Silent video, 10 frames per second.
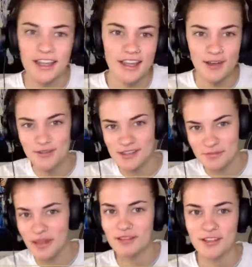like how it's
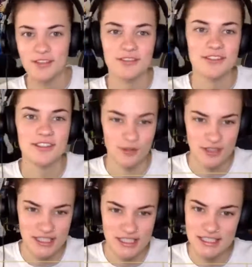spelt on the
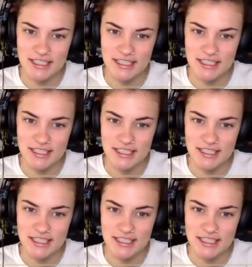screen.